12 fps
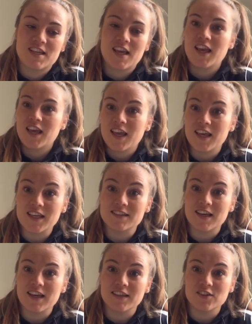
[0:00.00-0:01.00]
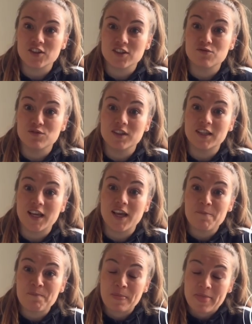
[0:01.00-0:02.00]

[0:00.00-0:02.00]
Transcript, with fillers: take it easy and just really